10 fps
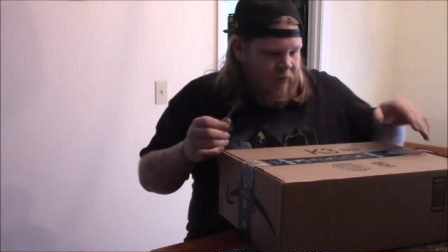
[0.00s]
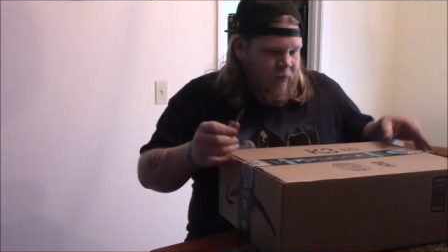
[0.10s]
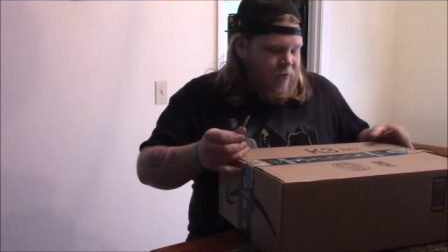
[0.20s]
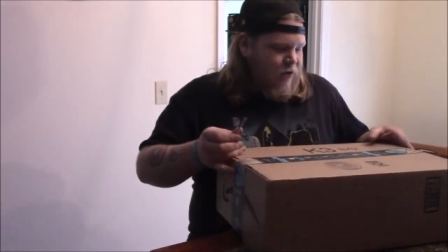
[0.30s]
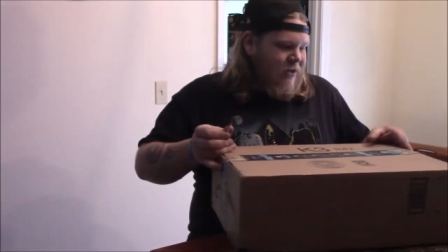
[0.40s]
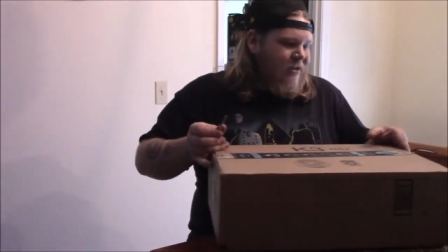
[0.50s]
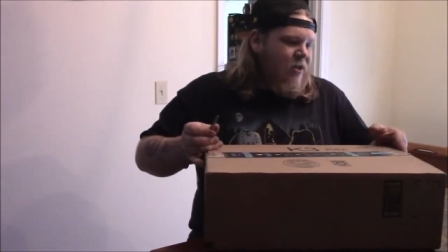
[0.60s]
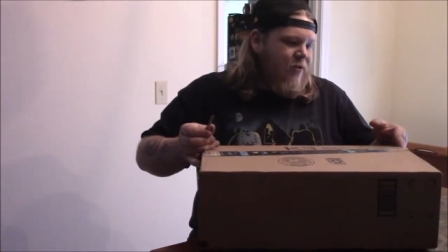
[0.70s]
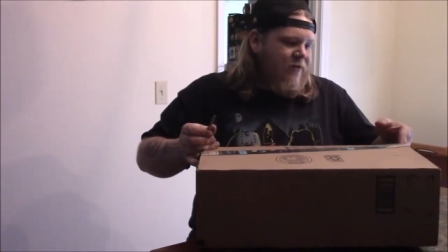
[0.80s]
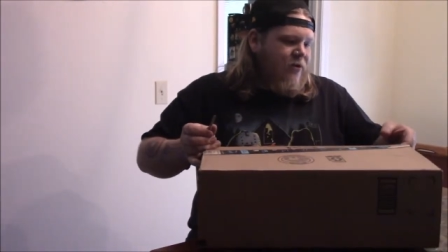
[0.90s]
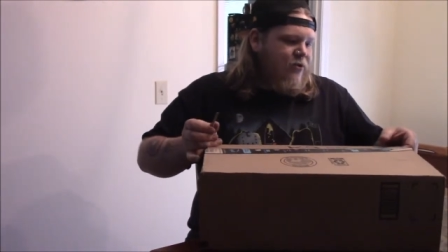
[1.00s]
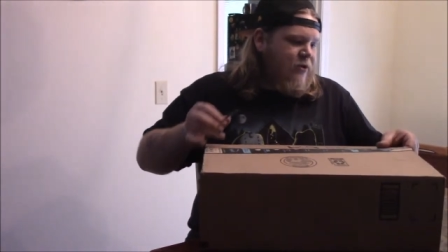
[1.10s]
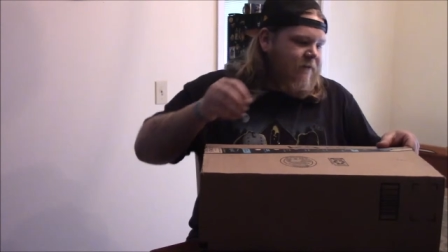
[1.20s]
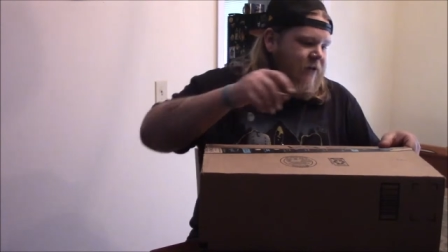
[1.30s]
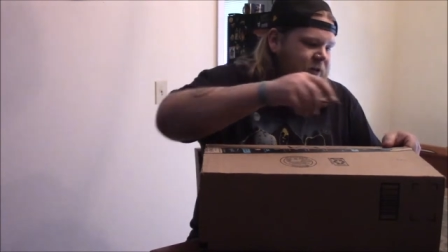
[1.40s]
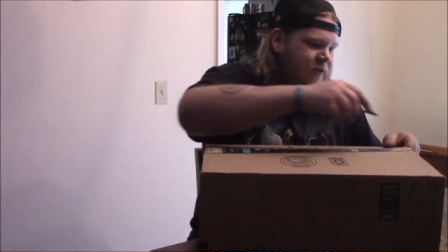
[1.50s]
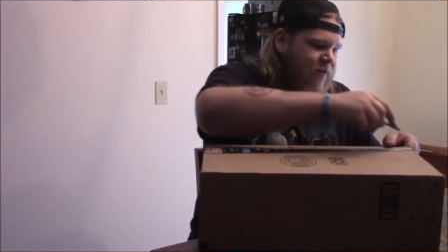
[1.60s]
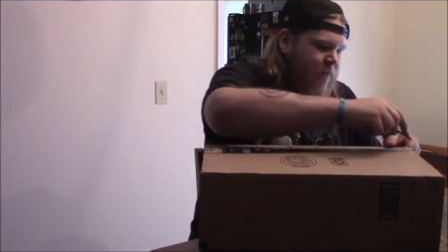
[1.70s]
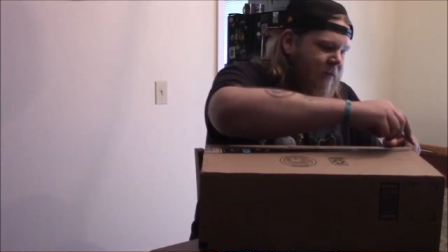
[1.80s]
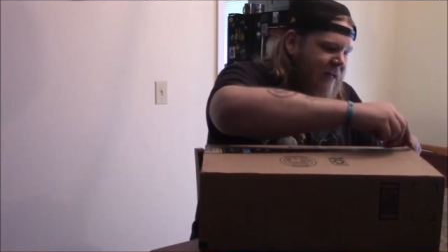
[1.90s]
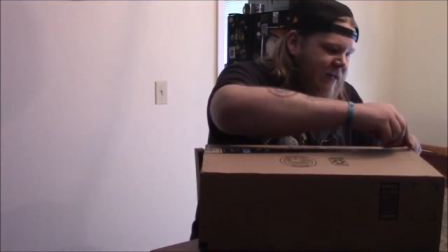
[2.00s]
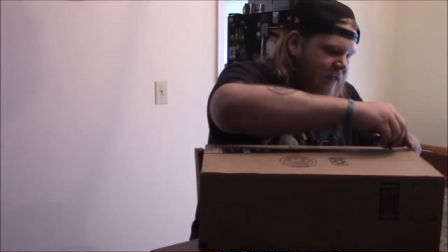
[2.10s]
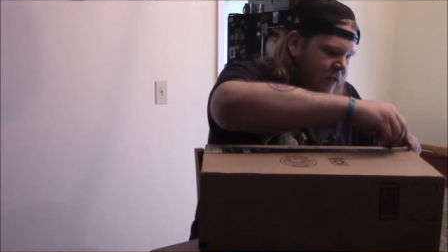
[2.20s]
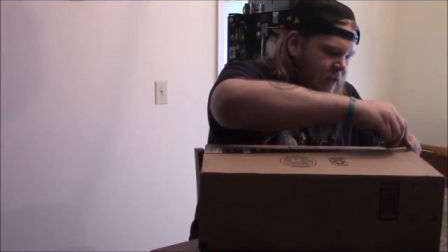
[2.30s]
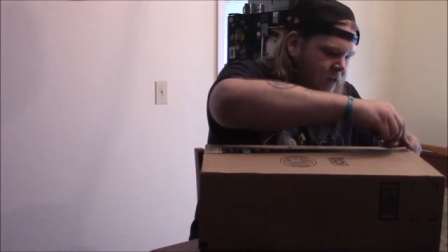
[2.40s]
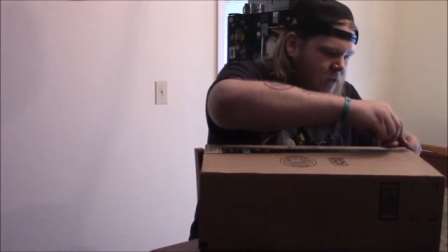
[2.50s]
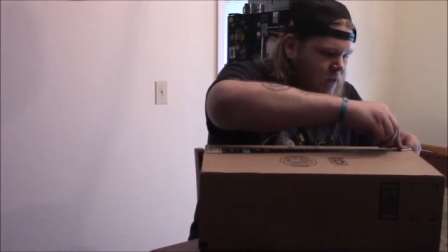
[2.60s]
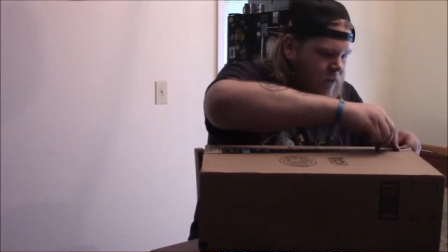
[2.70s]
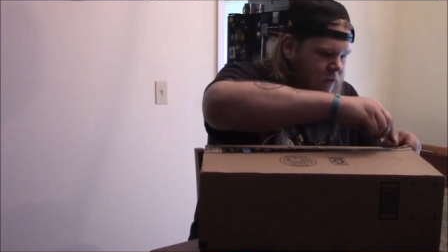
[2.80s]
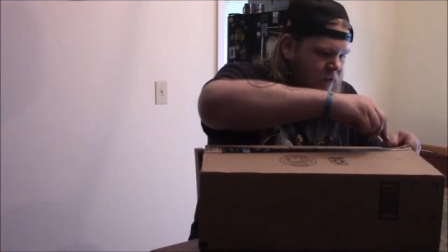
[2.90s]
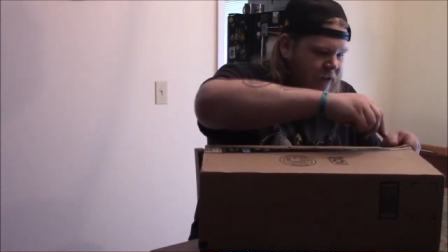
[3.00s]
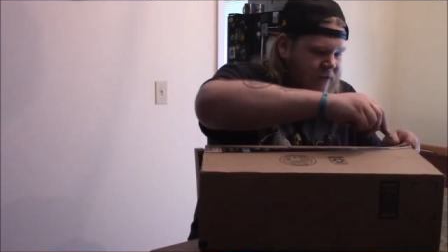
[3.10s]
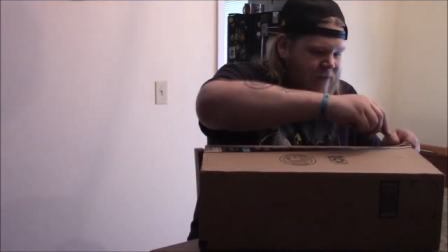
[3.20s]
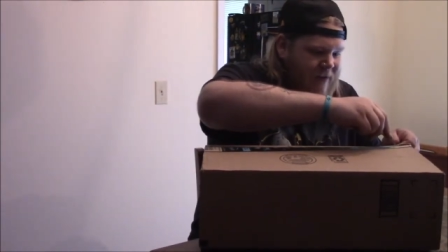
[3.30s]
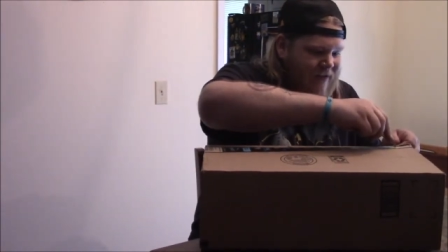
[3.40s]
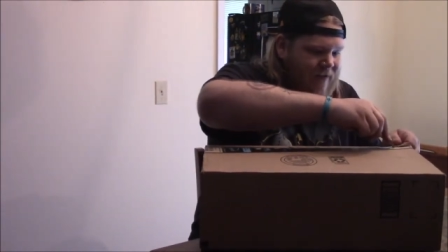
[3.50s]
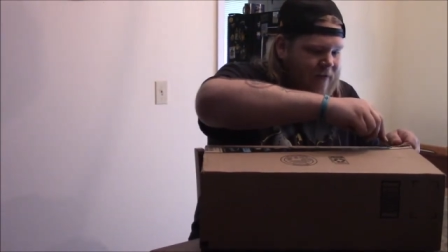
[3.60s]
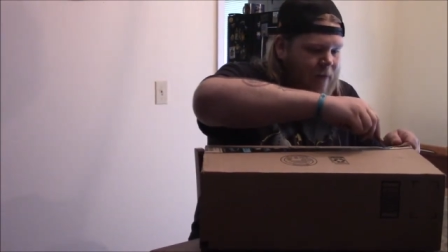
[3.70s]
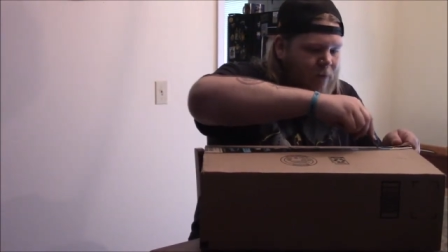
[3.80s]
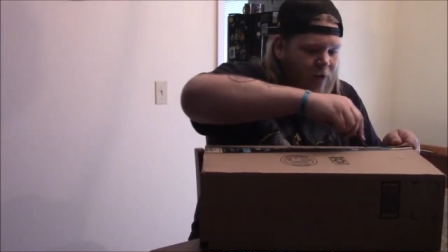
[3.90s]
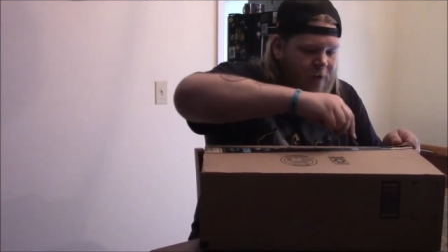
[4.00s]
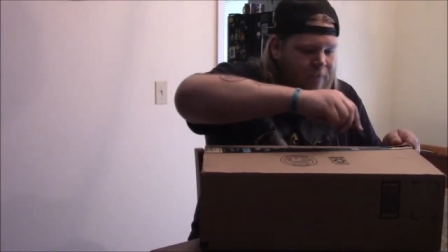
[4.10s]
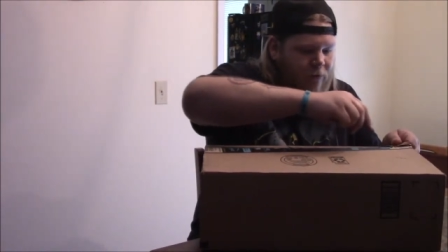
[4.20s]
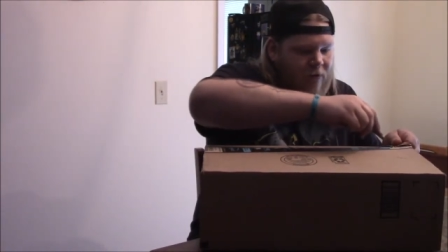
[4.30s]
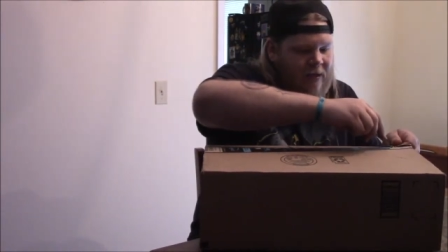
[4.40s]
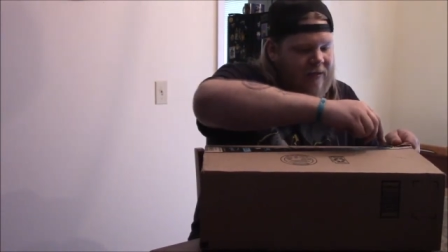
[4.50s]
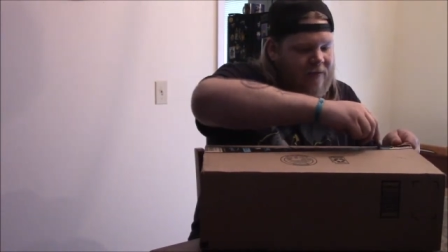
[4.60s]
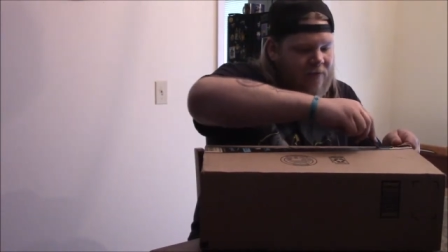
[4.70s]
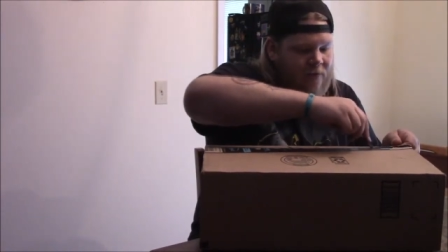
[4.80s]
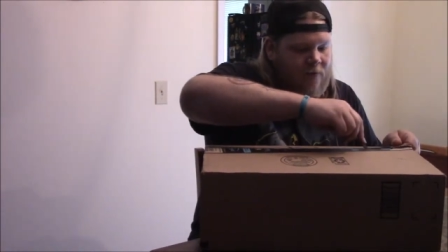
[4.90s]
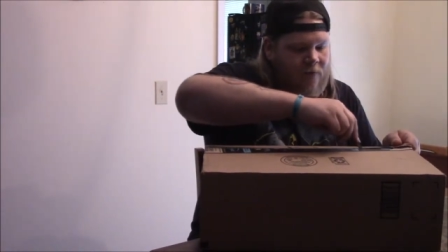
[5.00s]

there's another version of this from NECA that's about double the price.